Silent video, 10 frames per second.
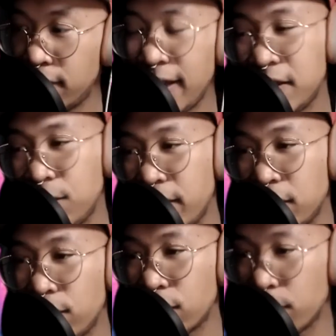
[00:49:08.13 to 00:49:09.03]
Thank
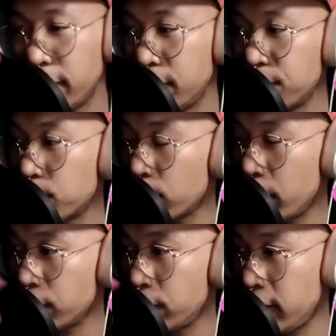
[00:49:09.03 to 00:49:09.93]
you for being
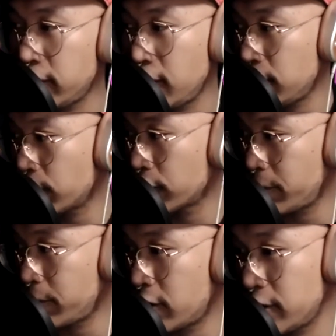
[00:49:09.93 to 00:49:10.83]
inspirational, and thank you for
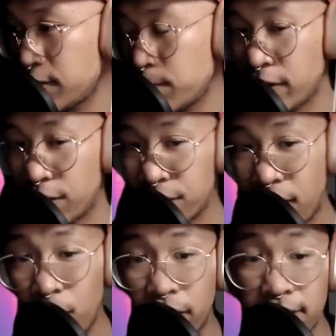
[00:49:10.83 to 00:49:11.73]
coming on and spending your
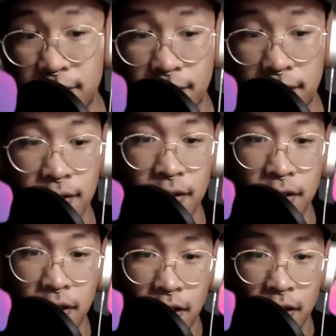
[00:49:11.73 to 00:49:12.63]
time with us.
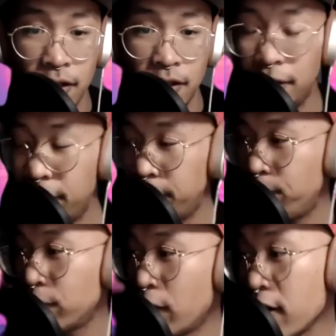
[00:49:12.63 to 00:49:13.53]

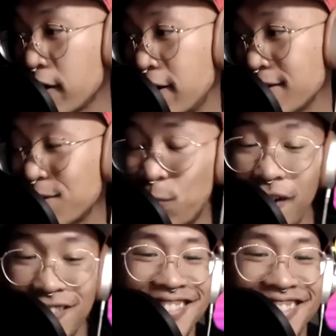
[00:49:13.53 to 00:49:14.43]
All right, guys.
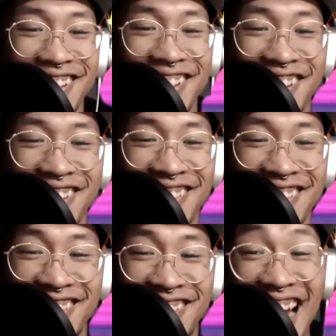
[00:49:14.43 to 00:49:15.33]
Well,
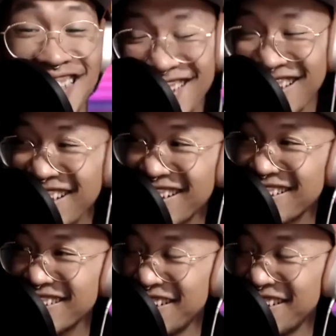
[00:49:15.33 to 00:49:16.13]
that's it.